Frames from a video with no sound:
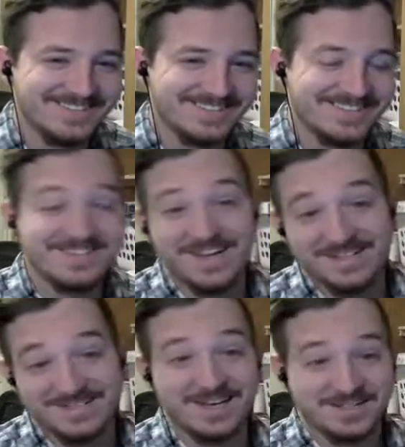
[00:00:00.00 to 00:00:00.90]
Well, that's
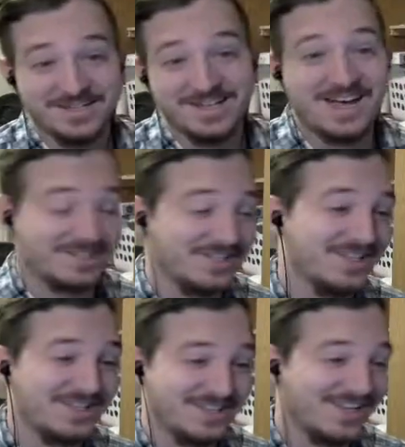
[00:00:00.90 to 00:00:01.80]
actually,
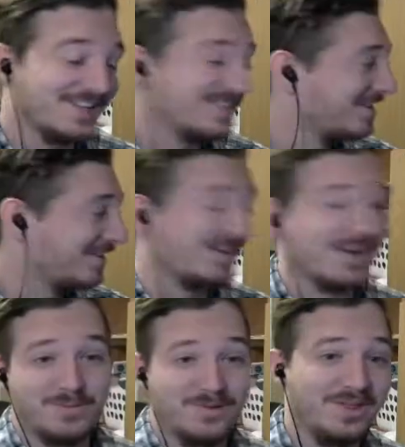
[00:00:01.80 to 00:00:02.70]
actually, that's something I
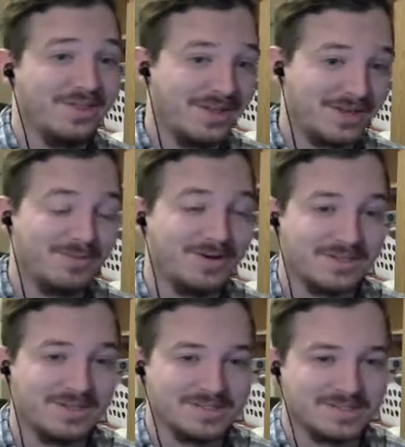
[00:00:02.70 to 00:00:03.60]
really like about
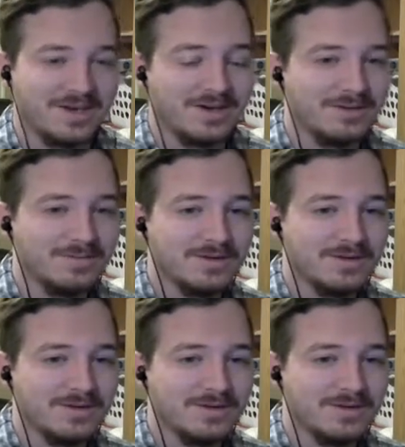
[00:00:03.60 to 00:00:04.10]
this game